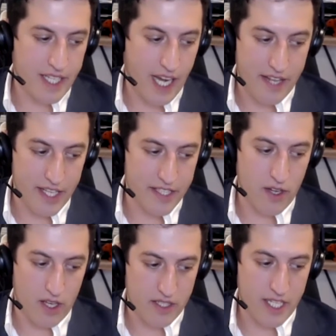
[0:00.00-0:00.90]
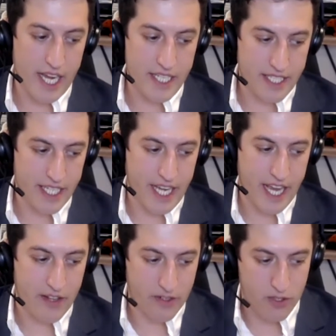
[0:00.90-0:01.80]
this all ties
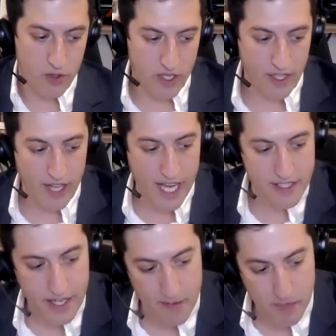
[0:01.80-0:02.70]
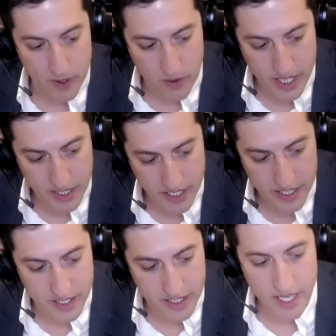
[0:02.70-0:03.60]
together, sort of the last couple of
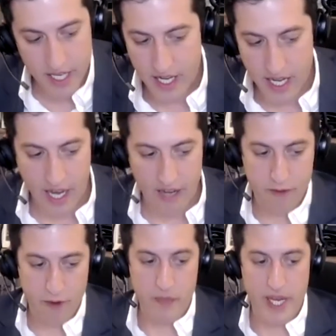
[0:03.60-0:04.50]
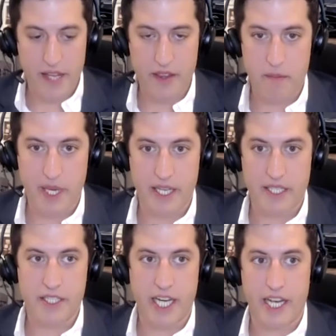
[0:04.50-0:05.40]
questions. For me, the
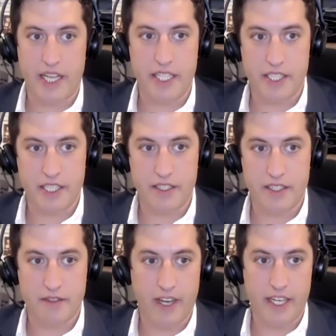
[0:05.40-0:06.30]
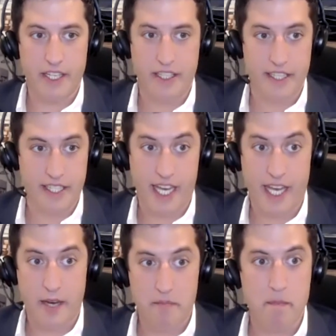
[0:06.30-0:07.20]
biggest challenge is finding the
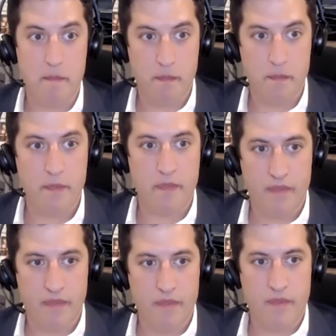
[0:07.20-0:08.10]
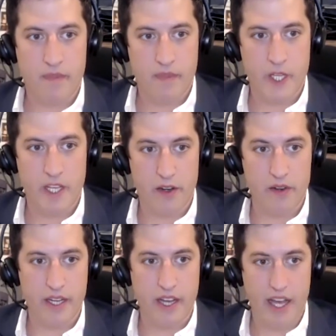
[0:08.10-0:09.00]
time.
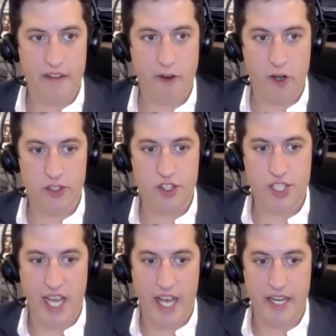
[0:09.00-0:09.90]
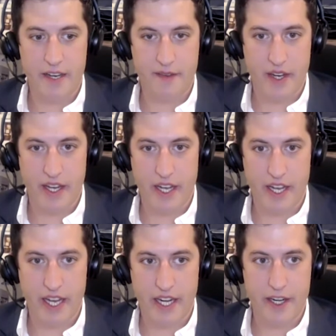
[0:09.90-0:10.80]
I've heard said
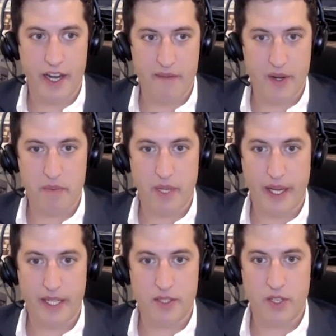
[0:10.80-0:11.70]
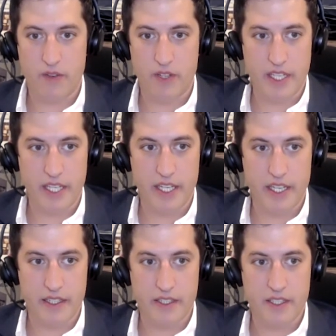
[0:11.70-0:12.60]
at a number of plants over the
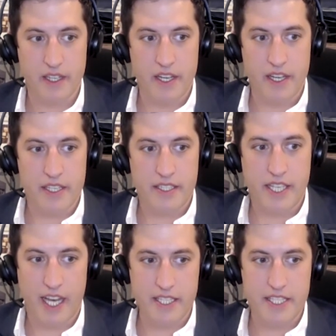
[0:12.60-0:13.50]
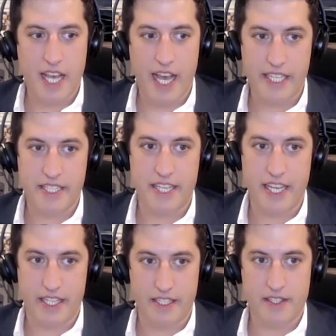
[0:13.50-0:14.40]
years, tons hide
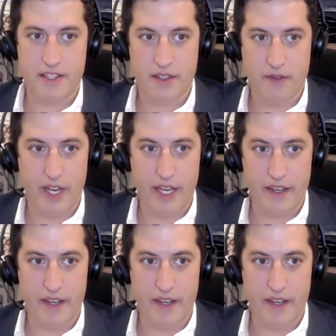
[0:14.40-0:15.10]
sins, right?